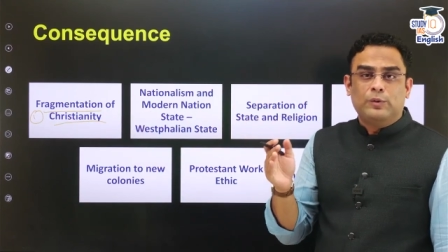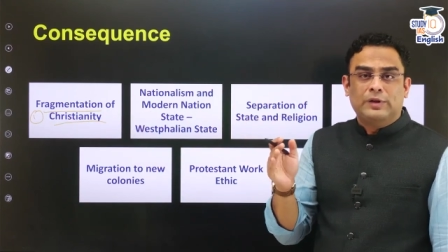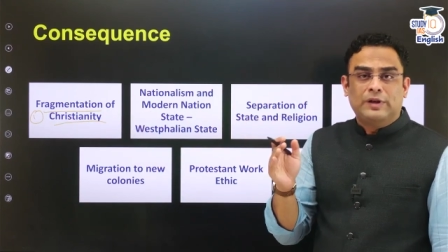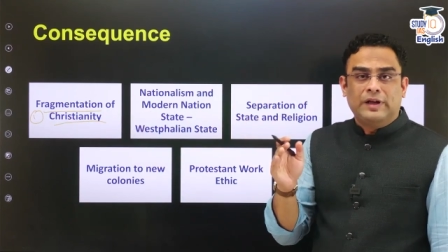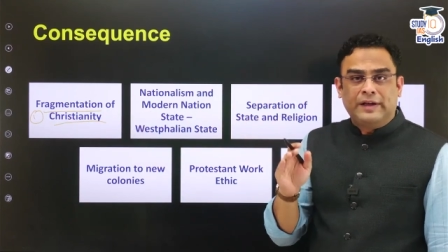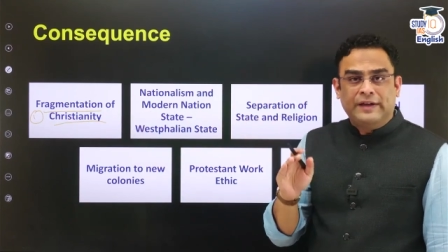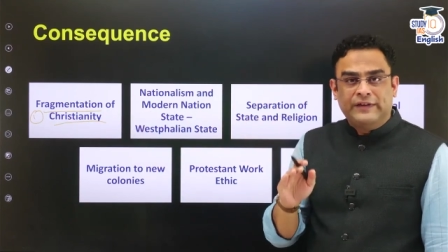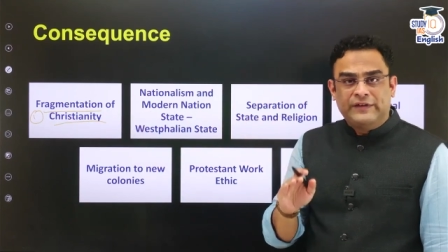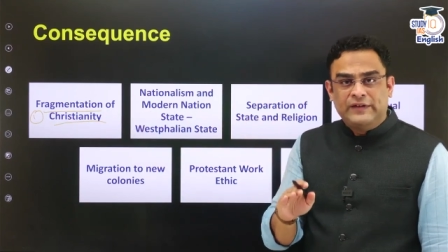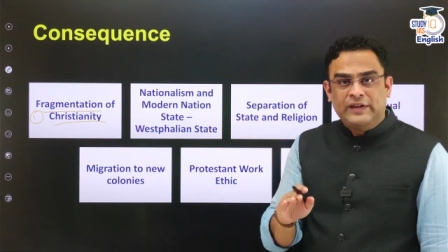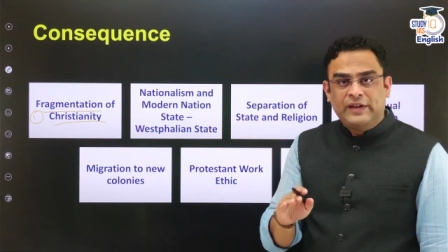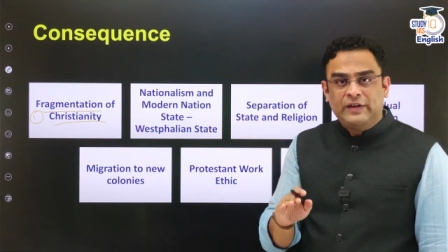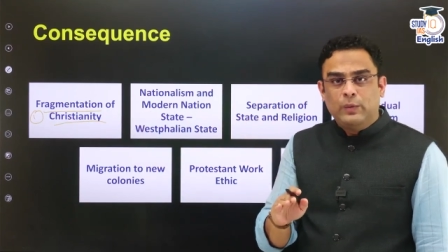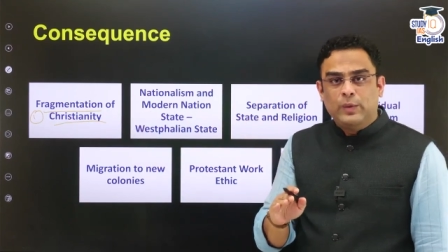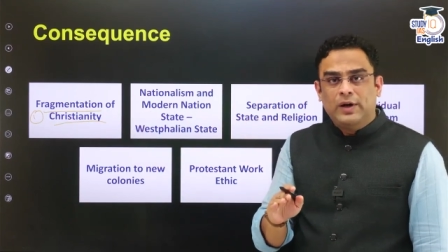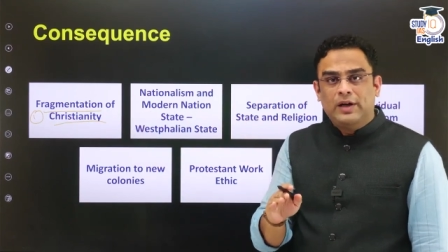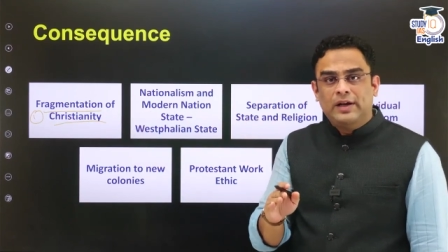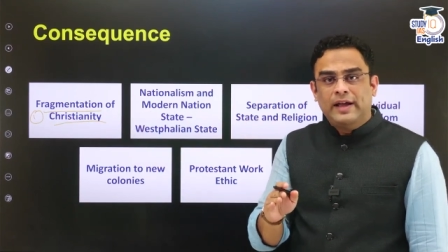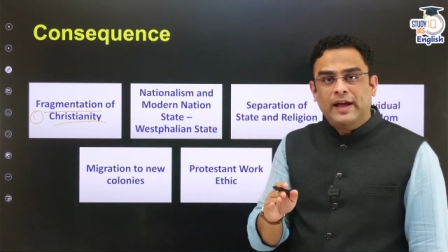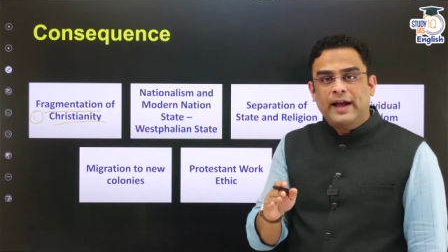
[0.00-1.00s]
The Christian
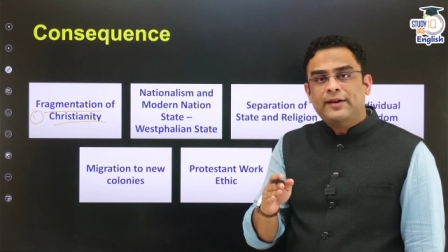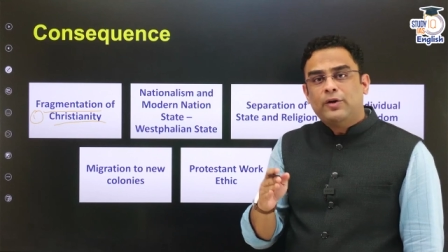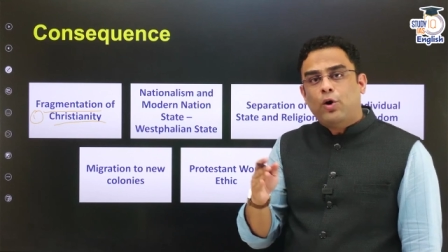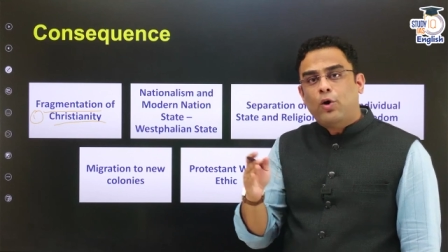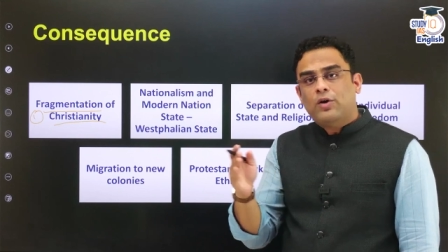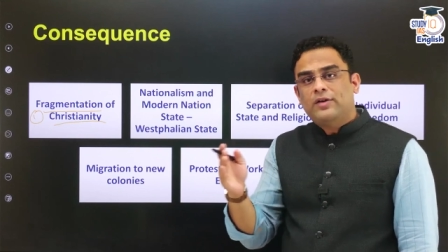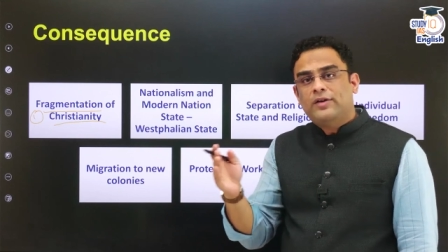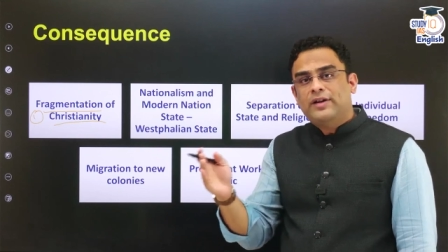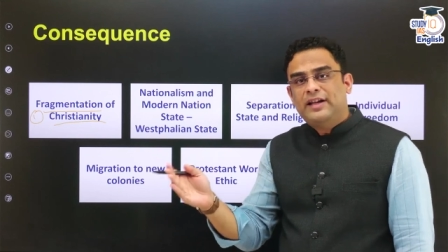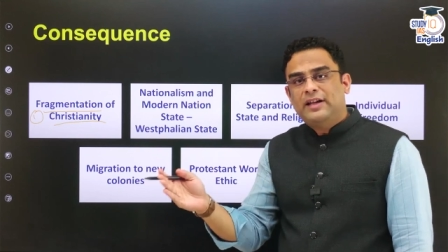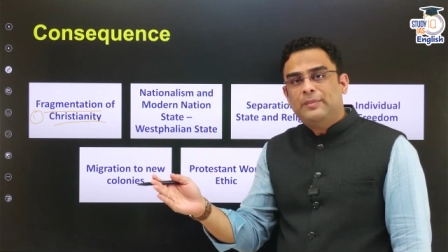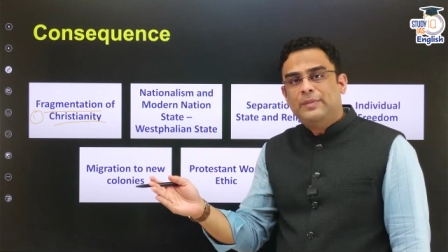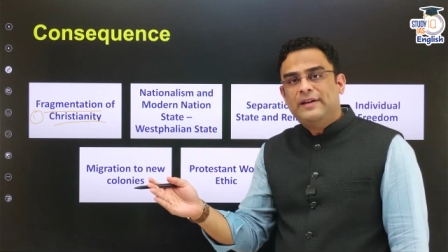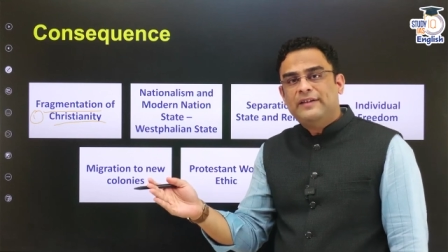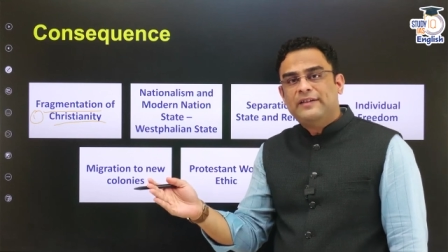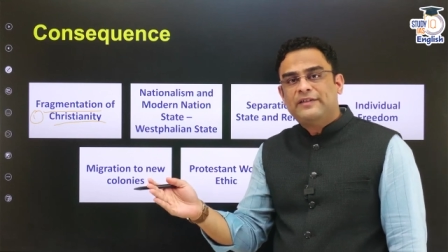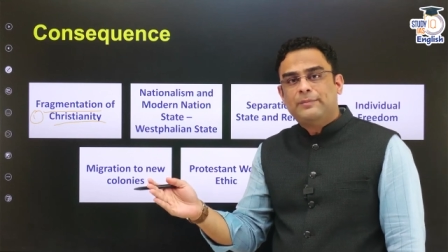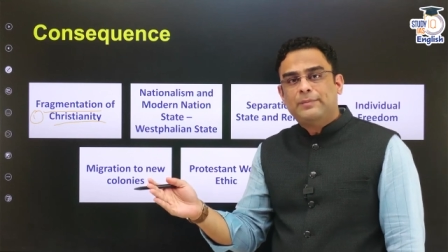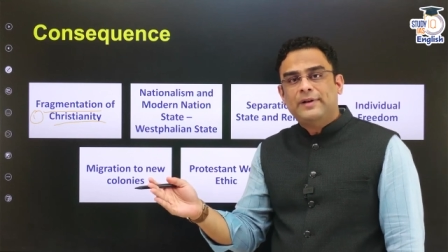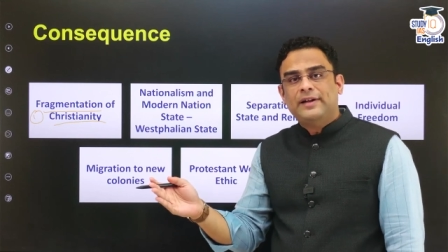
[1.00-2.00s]
world had already
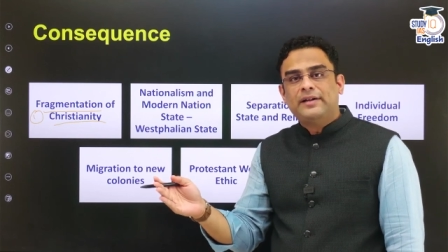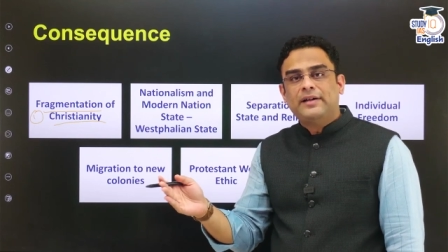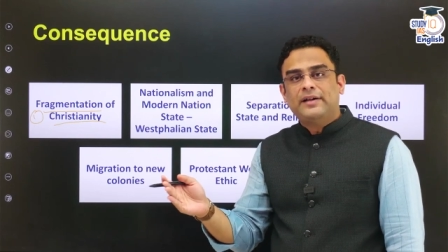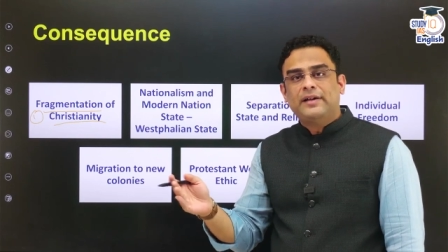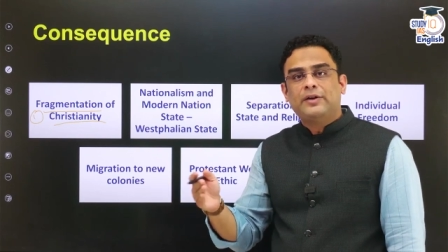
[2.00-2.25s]
been split